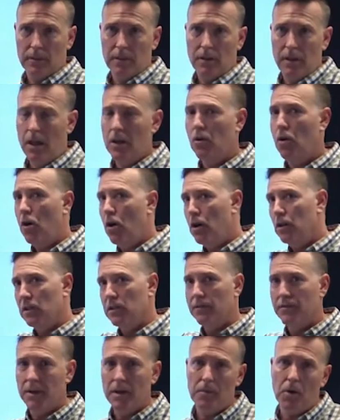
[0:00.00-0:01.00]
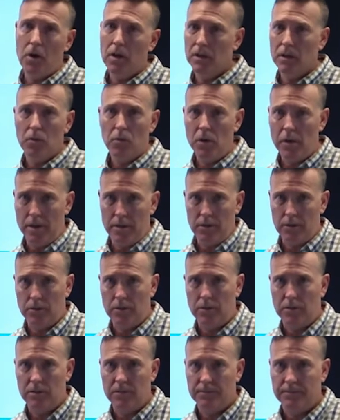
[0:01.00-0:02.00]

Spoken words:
and all of them all at once.